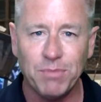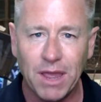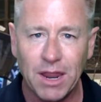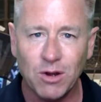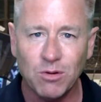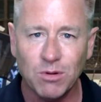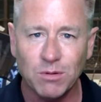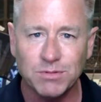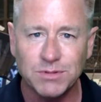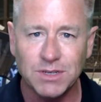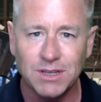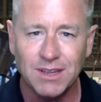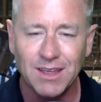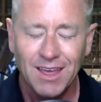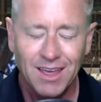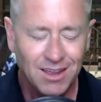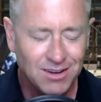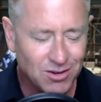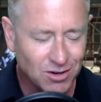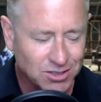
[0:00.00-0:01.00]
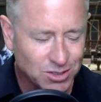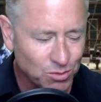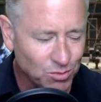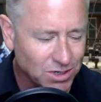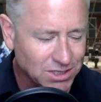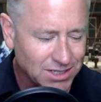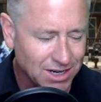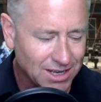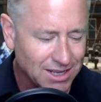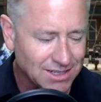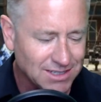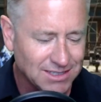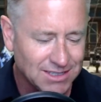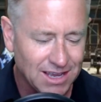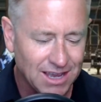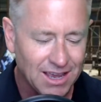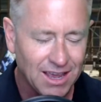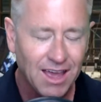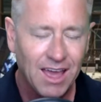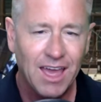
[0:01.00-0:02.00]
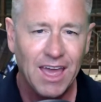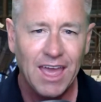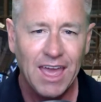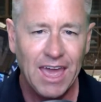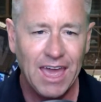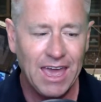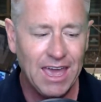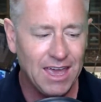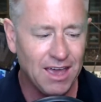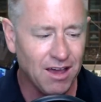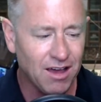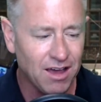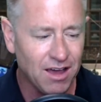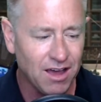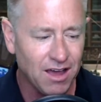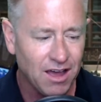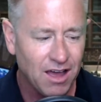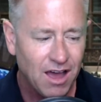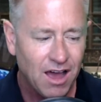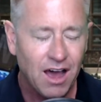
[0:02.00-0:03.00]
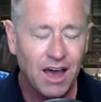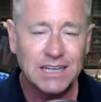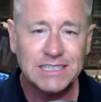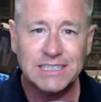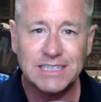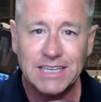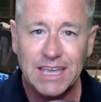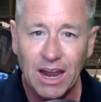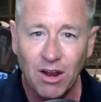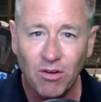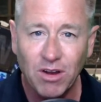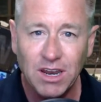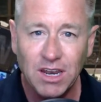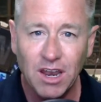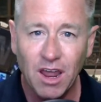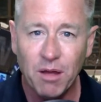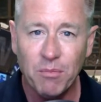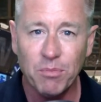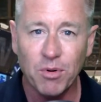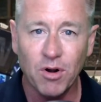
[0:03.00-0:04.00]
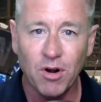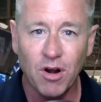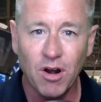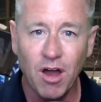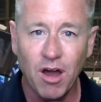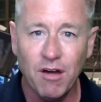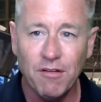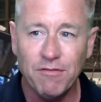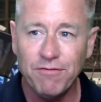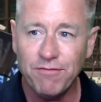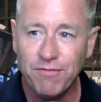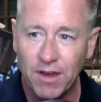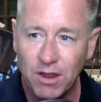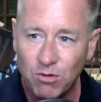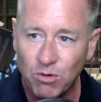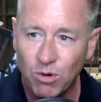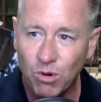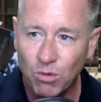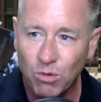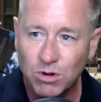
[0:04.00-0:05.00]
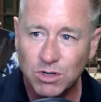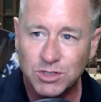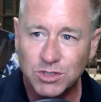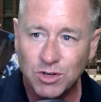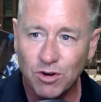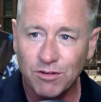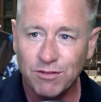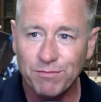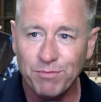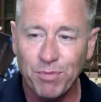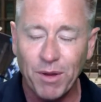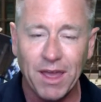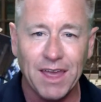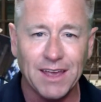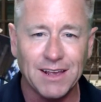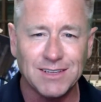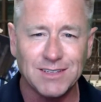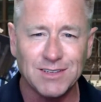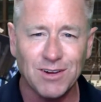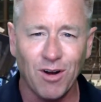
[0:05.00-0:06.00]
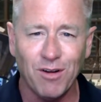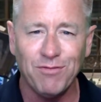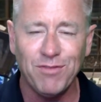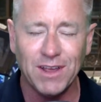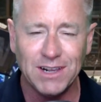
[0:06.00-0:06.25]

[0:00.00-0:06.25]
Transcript: bankruptcy. Don't you wish I could say a scary number of Federal Reserve banks are